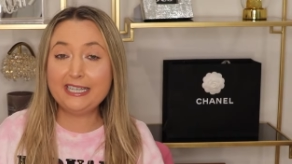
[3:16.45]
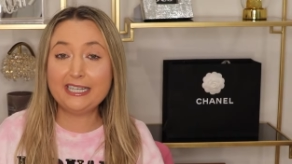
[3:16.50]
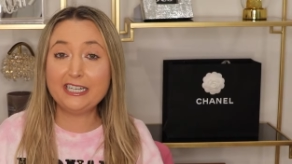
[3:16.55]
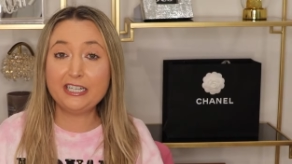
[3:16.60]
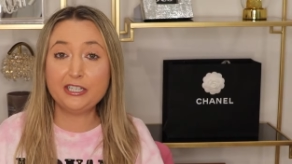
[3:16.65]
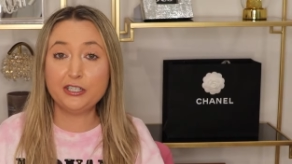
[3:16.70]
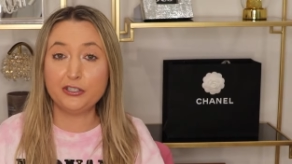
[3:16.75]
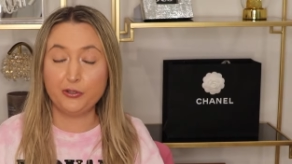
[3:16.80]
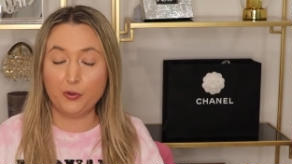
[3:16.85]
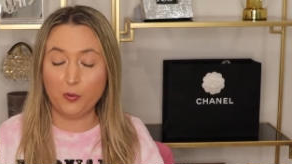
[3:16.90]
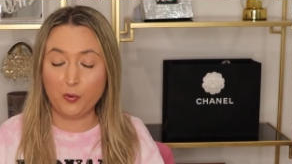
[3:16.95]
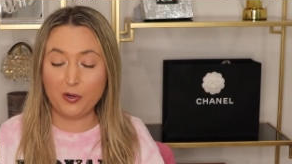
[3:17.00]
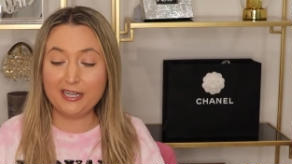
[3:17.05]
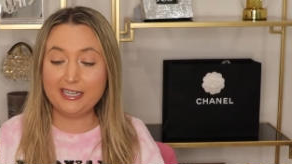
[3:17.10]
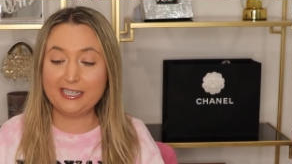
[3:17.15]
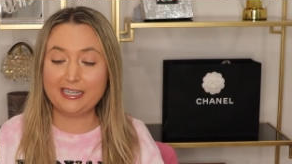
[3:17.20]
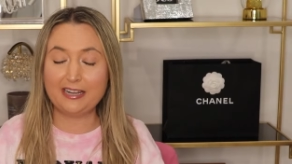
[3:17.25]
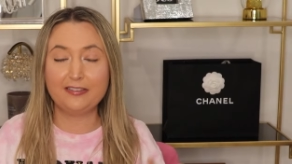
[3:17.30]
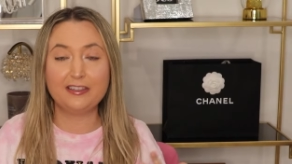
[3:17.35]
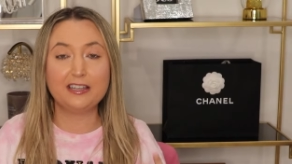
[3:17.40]
getting annoyed,
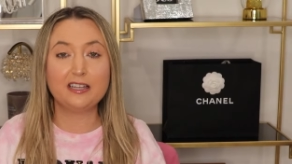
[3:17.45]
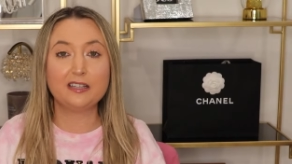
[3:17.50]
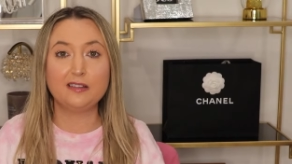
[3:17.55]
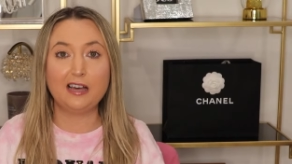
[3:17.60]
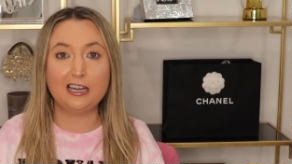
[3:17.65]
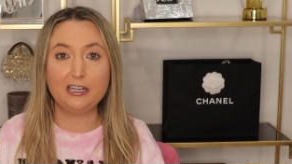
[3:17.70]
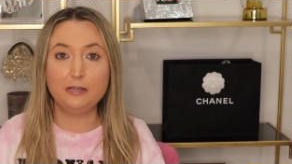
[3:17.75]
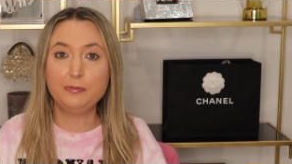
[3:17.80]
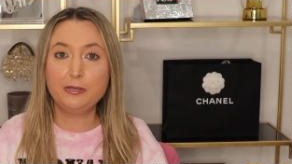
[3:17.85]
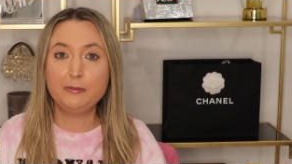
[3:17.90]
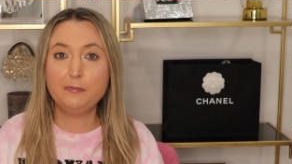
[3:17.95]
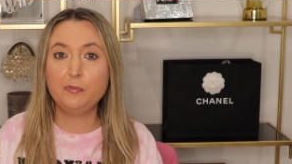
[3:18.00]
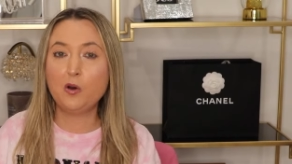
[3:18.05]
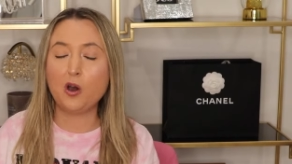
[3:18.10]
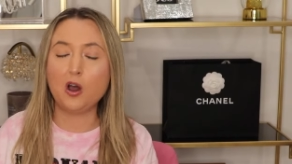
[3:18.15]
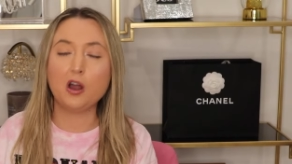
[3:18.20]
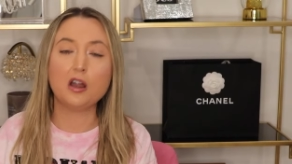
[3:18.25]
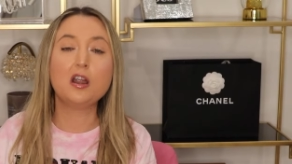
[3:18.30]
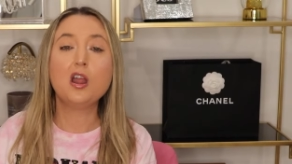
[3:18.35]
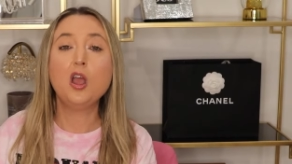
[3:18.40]
and I think a lot of people
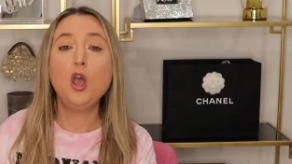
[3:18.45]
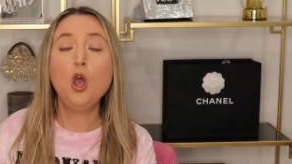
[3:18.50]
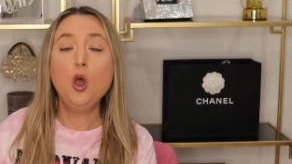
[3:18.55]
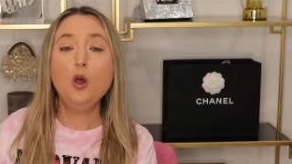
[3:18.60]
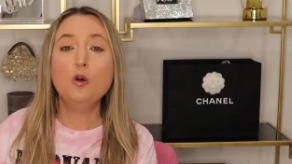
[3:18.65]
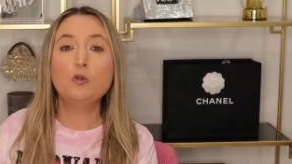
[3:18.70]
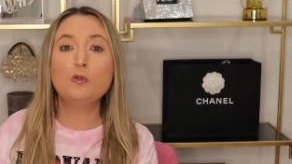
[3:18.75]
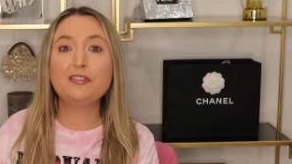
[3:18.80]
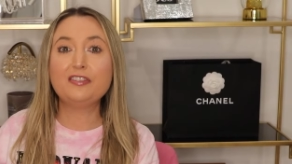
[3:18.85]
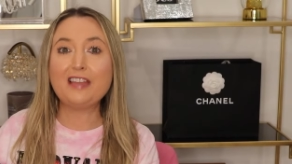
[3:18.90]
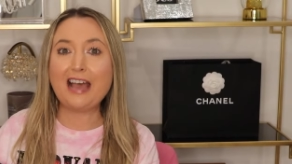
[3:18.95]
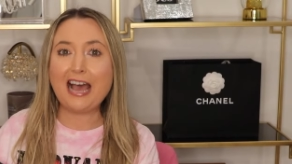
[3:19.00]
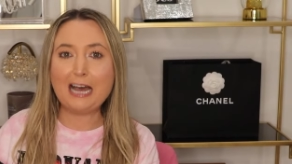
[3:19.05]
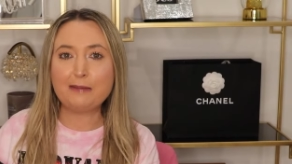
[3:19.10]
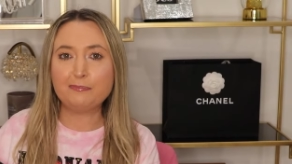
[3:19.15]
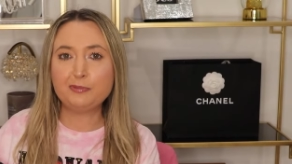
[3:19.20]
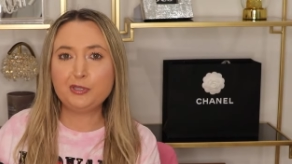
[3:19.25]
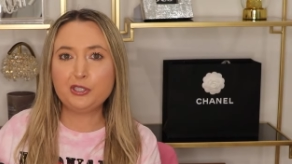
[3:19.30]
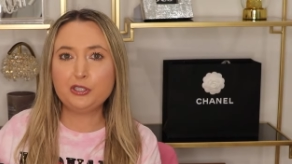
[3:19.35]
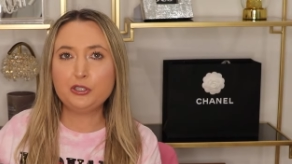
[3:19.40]
are, with the
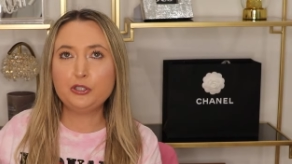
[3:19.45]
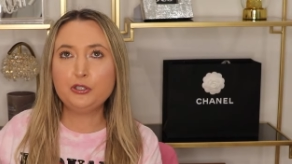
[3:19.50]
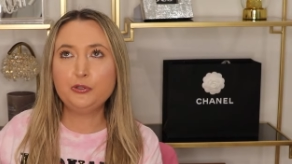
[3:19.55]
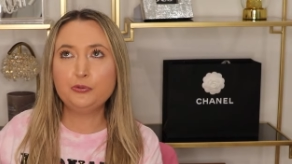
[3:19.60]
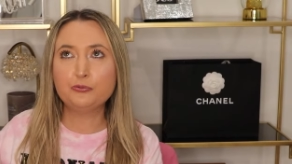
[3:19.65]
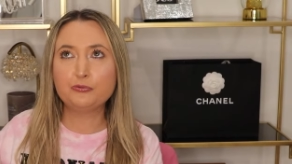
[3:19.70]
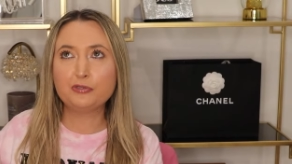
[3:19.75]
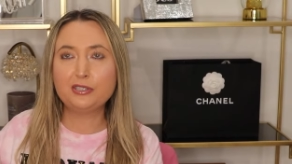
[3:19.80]
absolute